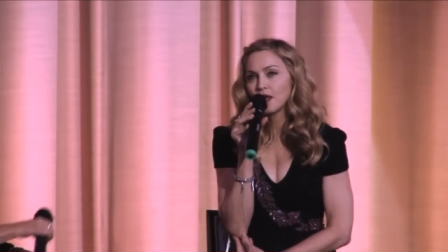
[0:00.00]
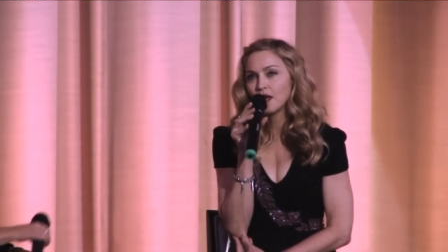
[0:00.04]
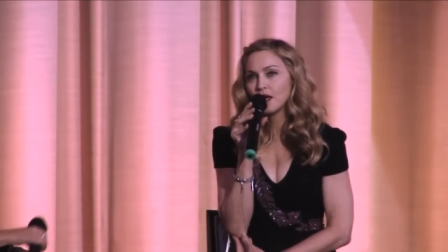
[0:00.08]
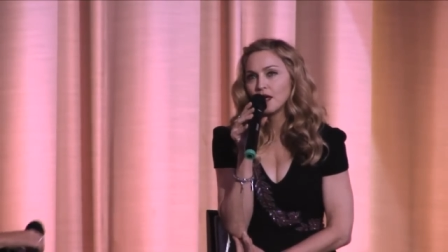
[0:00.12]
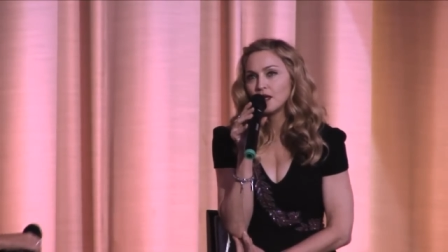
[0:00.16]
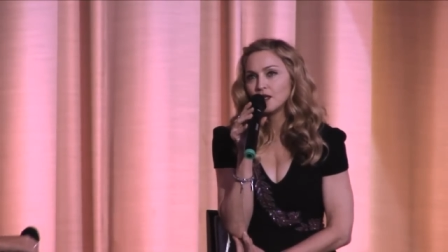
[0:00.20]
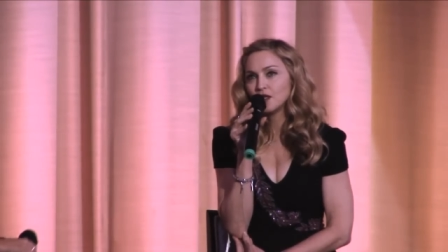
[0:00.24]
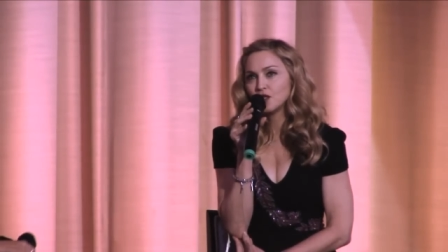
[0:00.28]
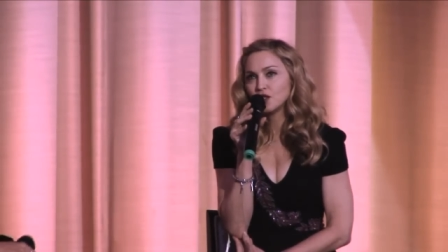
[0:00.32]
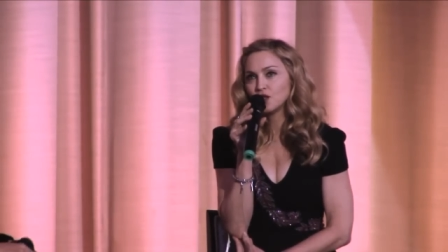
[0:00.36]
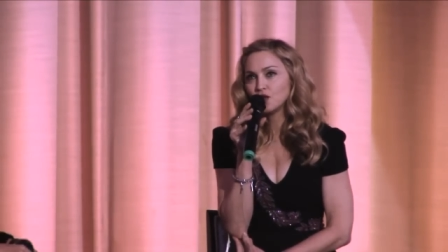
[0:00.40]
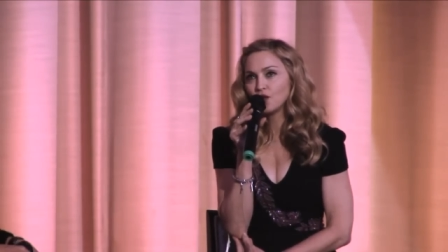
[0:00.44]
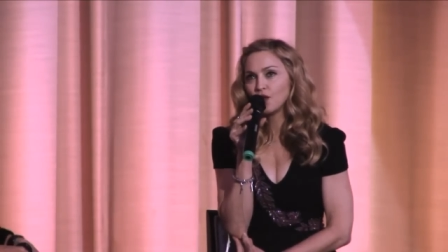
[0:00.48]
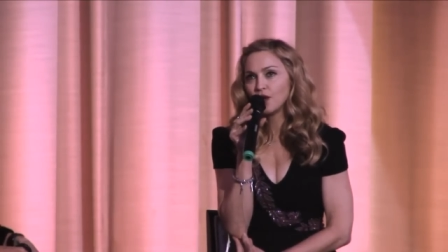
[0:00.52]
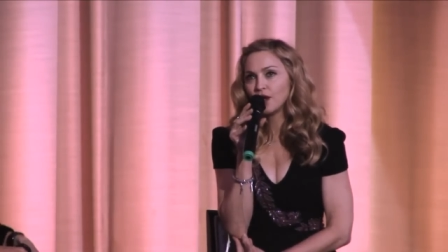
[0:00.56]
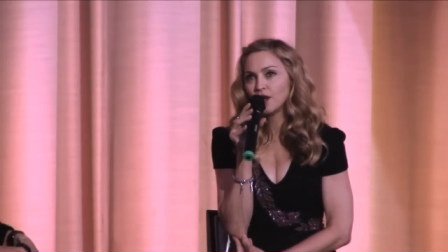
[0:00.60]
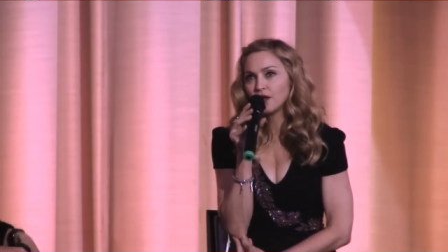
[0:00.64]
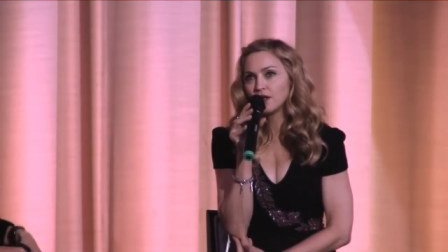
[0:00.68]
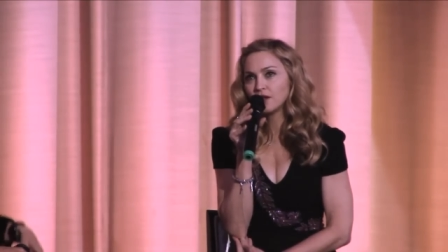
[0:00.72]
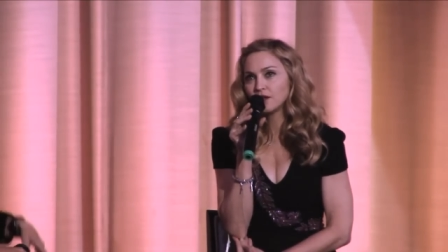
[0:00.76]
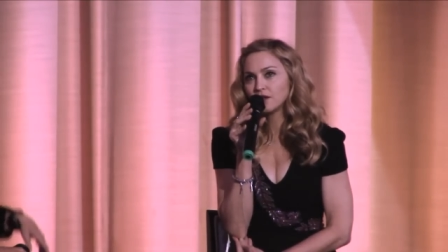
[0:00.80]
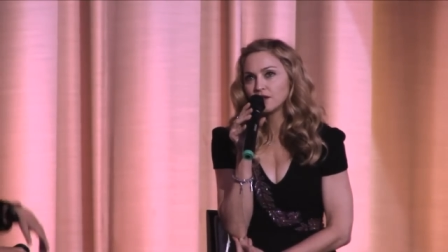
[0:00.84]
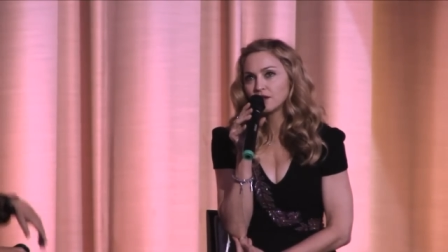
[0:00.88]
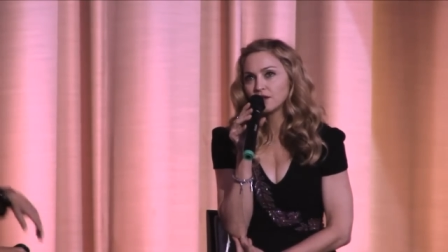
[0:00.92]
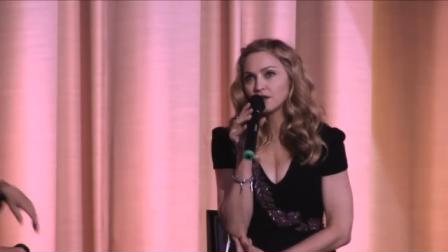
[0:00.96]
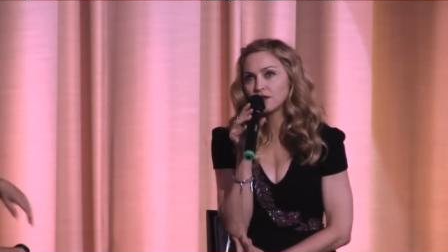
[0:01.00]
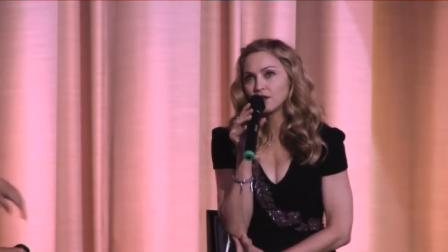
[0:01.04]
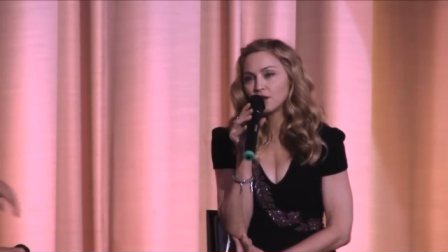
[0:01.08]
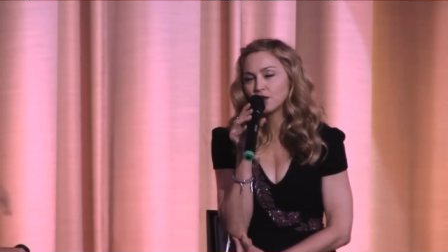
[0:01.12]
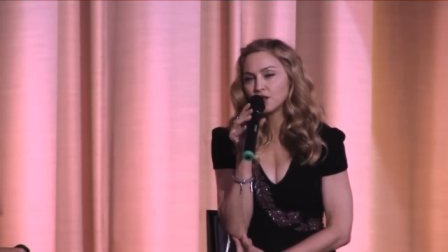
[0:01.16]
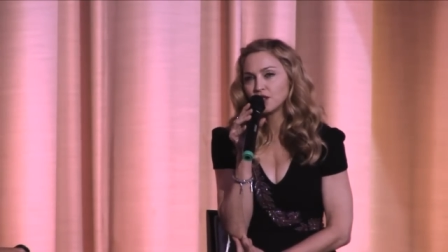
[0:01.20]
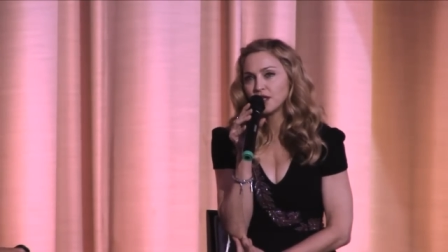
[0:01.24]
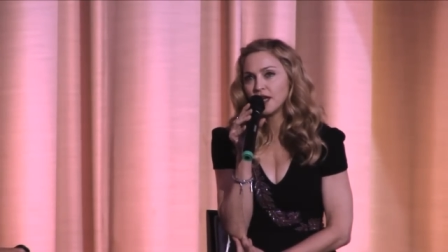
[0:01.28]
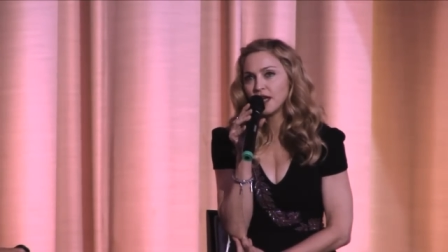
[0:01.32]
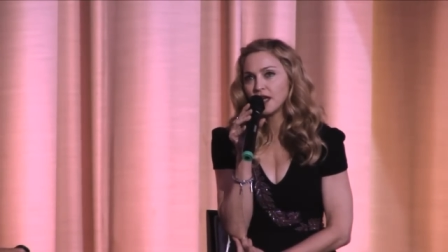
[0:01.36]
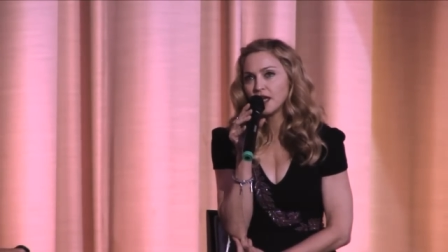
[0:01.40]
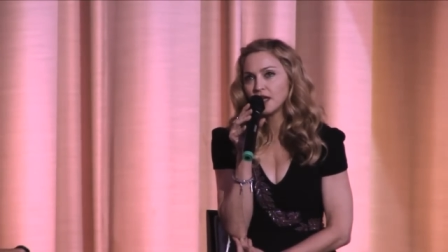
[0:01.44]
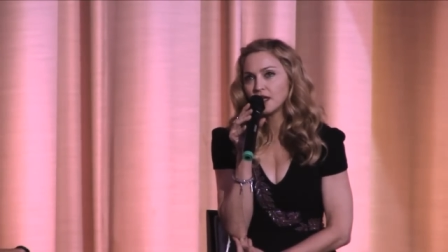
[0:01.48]
enjoy it or
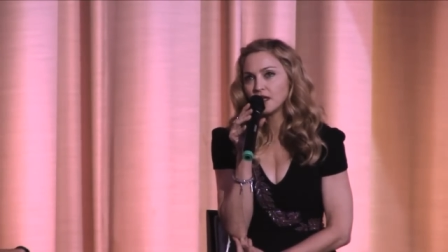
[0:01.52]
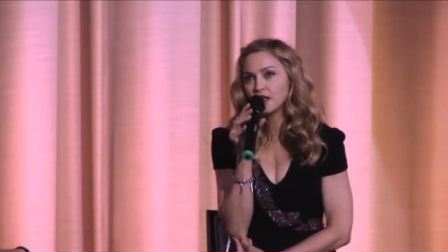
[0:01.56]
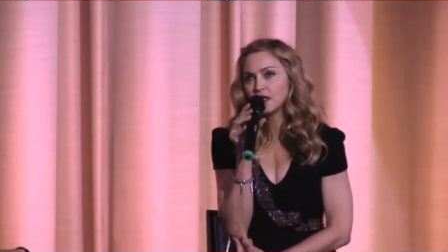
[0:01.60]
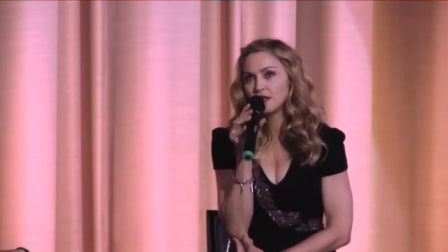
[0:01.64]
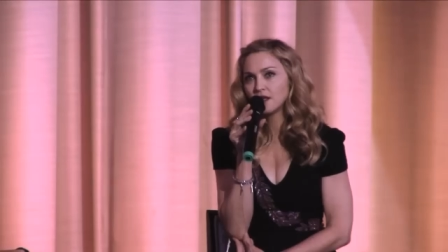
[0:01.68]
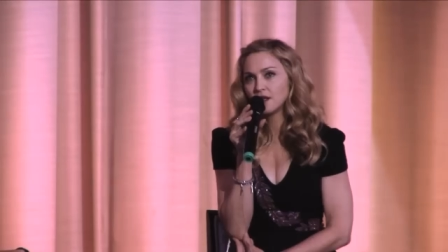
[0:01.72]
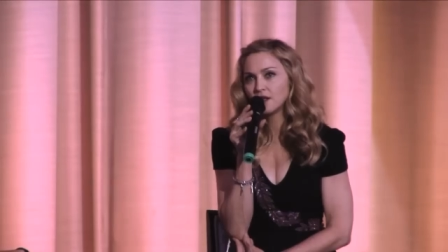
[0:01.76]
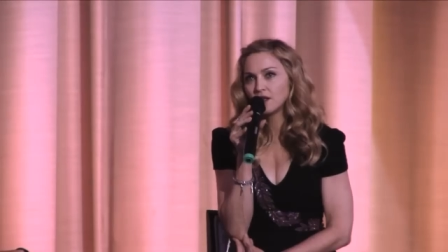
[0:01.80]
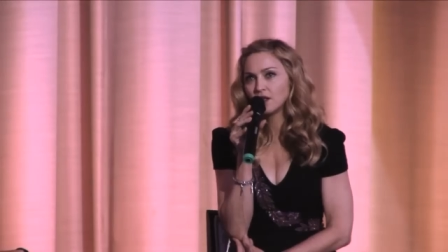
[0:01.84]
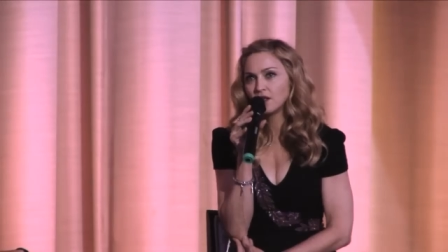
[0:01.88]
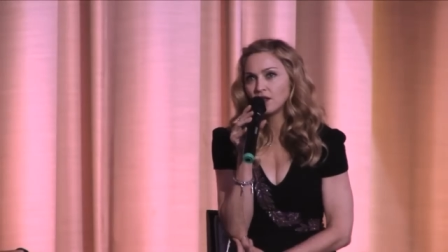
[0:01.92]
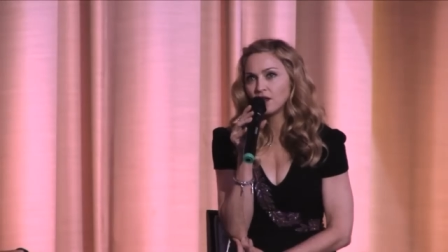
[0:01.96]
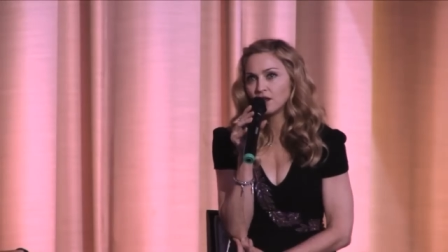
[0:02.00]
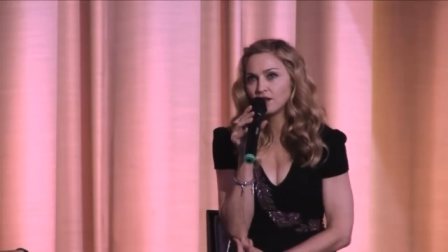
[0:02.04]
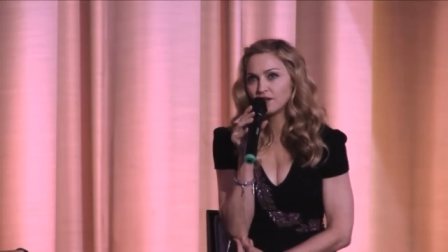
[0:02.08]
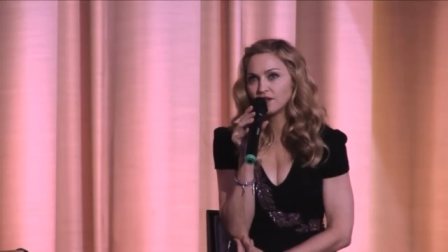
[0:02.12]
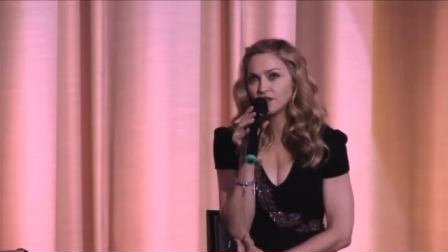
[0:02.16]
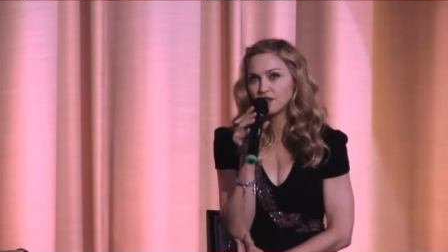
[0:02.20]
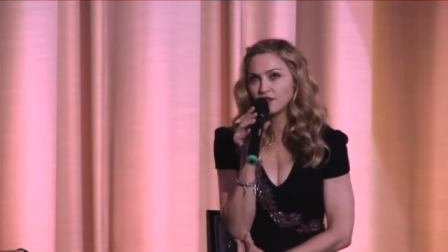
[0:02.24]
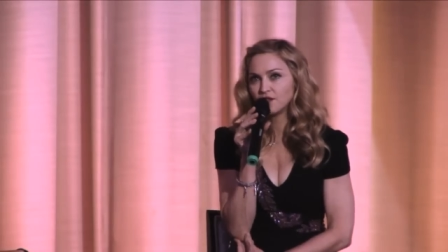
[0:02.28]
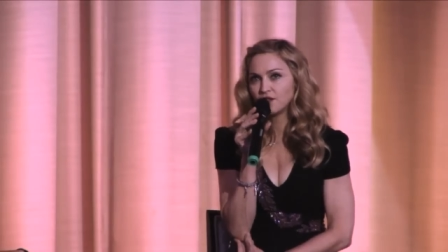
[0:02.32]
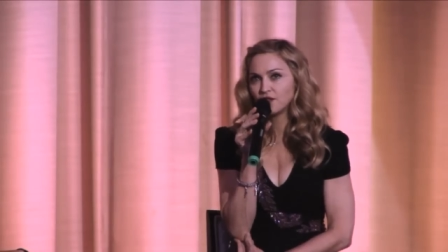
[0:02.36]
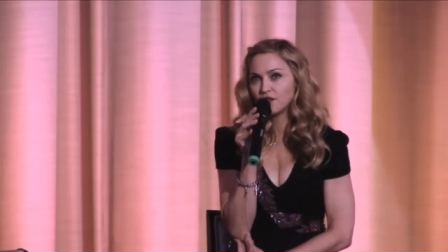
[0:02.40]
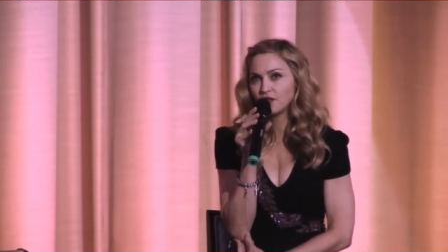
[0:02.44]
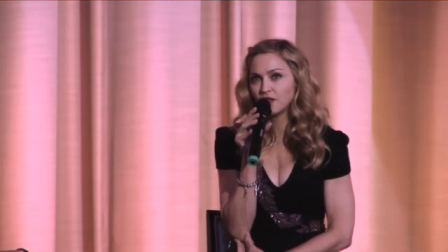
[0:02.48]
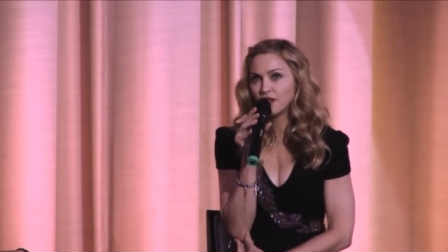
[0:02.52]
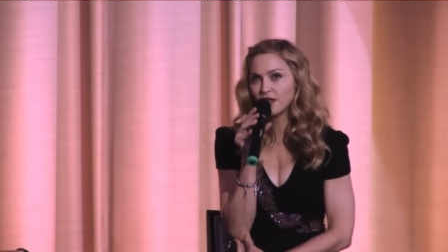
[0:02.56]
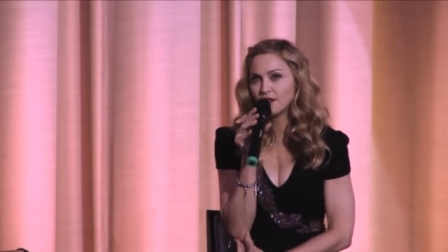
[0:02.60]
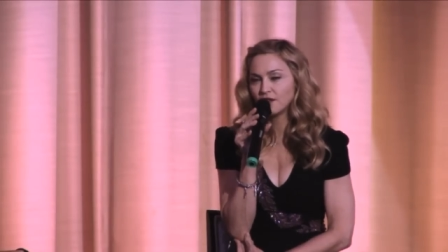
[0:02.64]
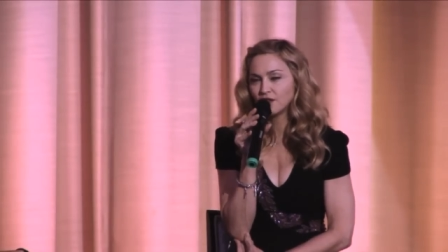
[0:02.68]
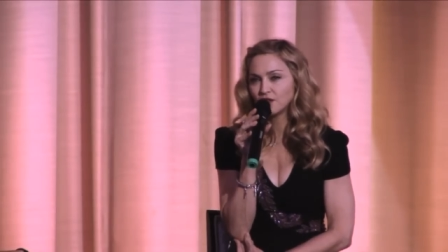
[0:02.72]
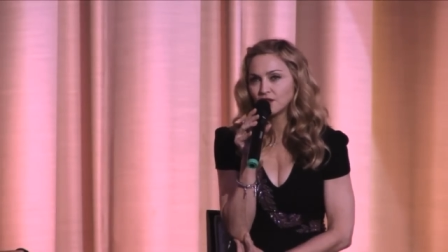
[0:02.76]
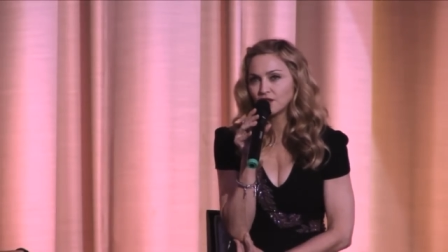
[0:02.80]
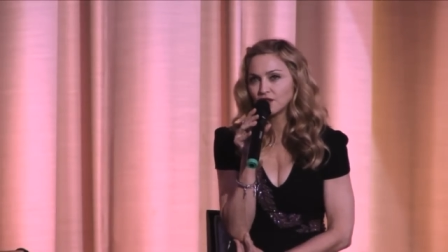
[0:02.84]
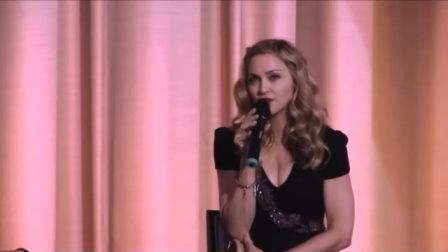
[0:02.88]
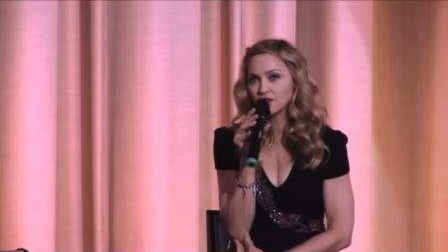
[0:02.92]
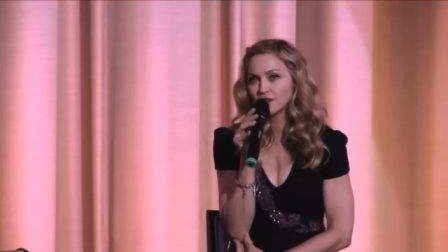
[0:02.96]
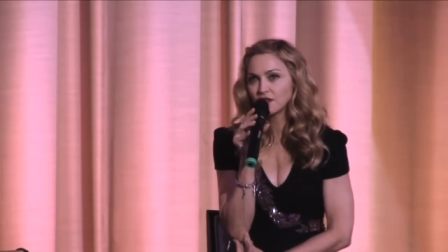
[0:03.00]
take it in on a lot of different
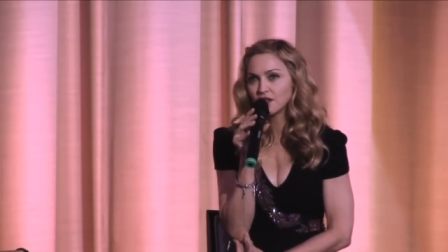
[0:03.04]
levels.